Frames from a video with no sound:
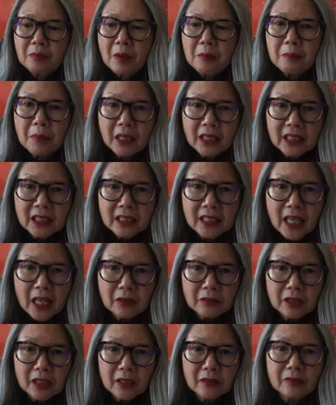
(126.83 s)
money
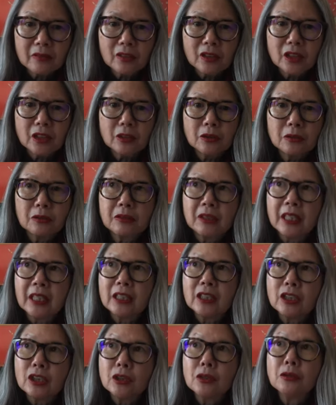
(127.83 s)
out there for you,
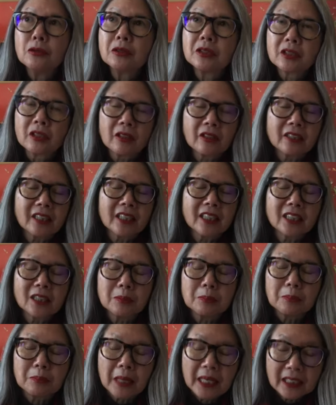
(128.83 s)
then you start
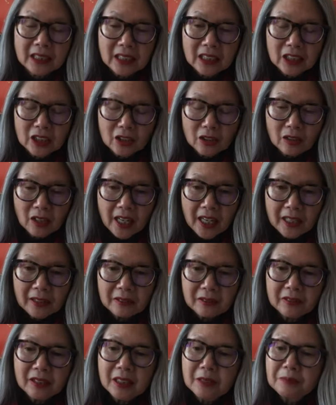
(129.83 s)
expanding your
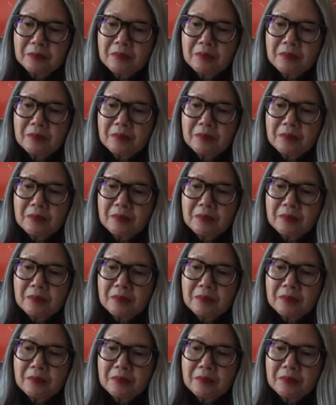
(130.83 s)
life.